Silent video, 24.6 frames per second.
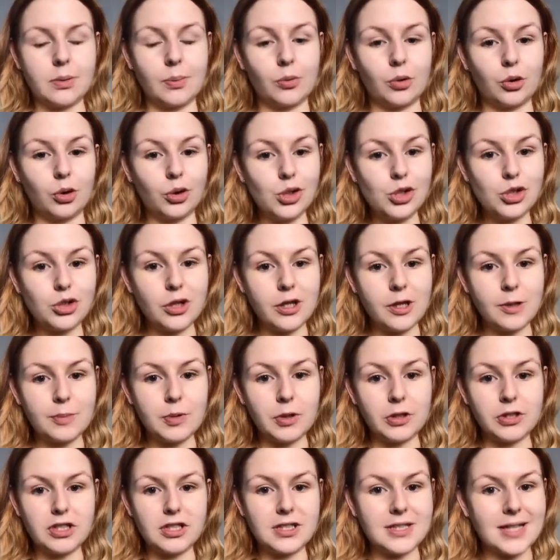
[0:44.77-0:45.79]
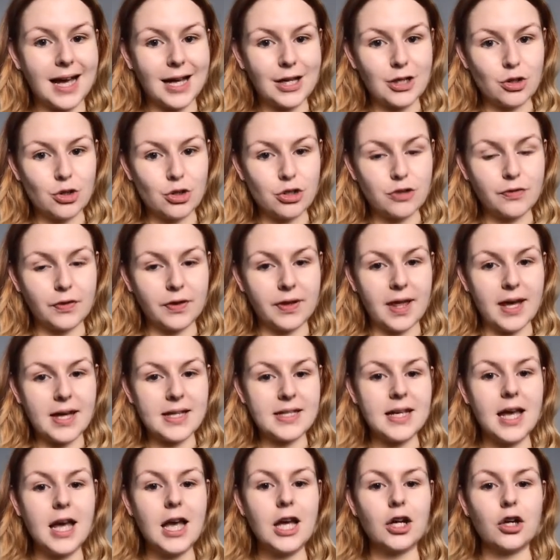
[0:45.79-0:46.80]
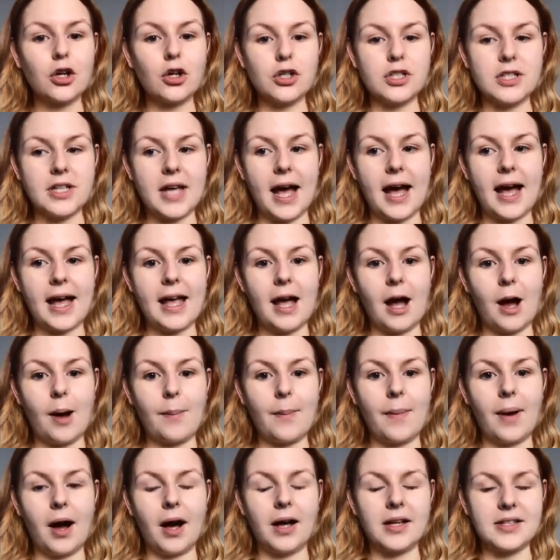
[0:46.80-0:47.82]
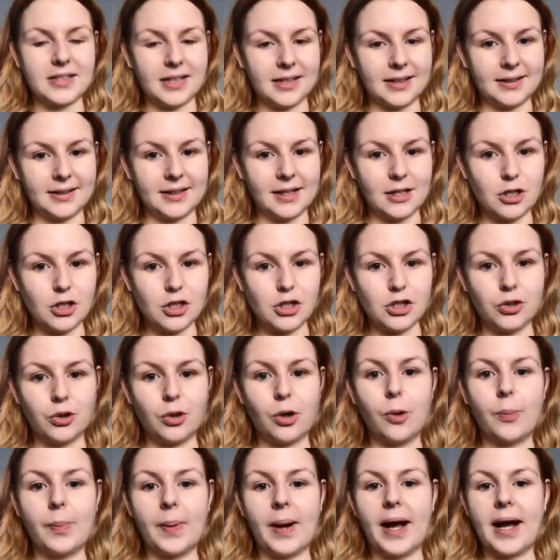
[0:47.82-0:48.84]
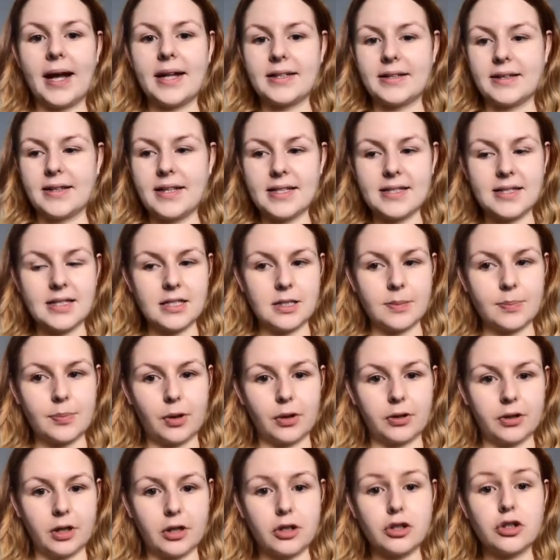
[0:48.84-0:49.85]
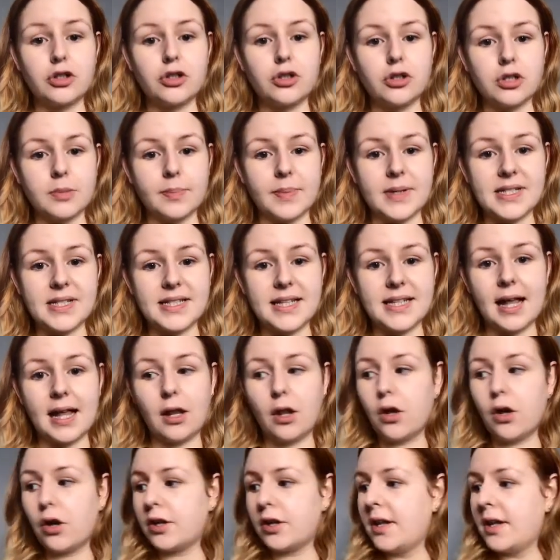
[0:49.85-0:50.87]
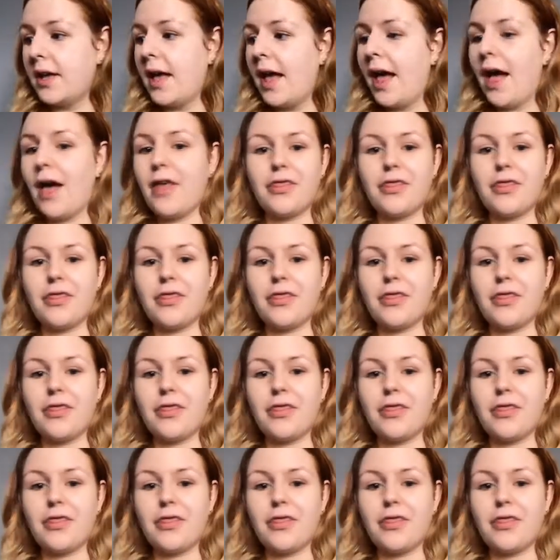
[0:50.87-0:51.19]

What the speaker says: So I'm going to show you the products I use for this because I am a skincare snob, and this is the products I use in my salon.